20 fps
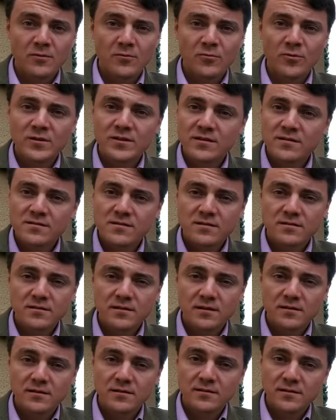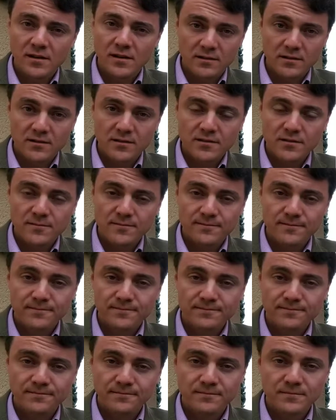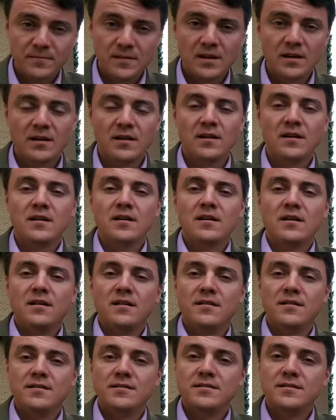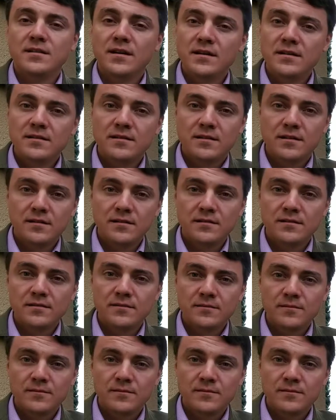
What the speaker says: What does this standard tell us? This standard